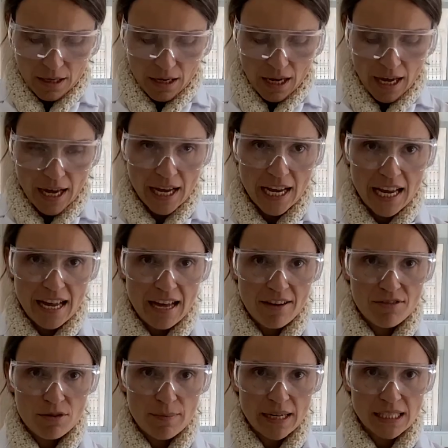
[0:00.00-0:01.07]
I
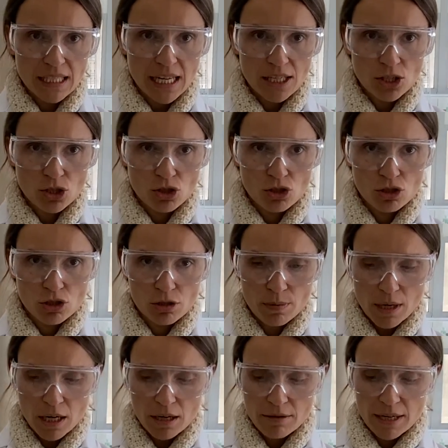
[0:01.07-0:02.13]
have my test tube
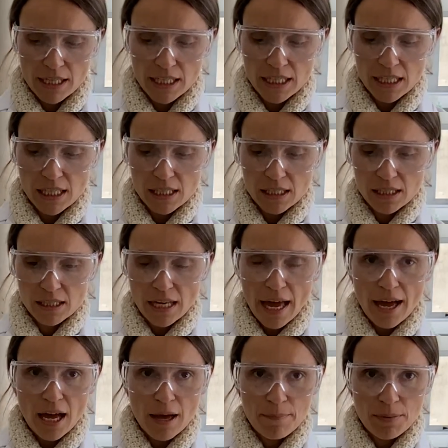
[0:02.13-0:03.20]
already set
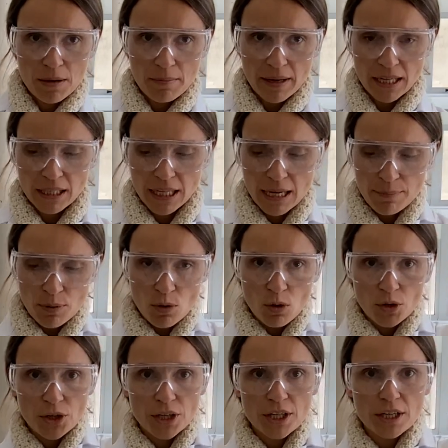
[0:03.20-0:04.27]
up in my clamp
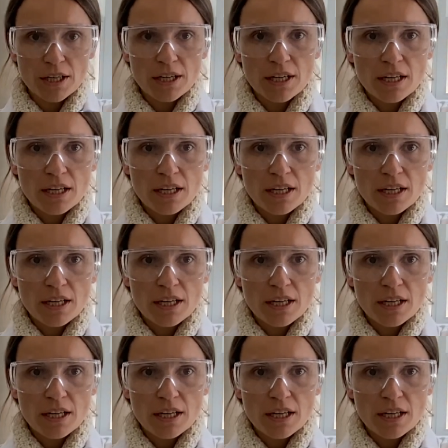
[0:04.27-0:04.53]
holder.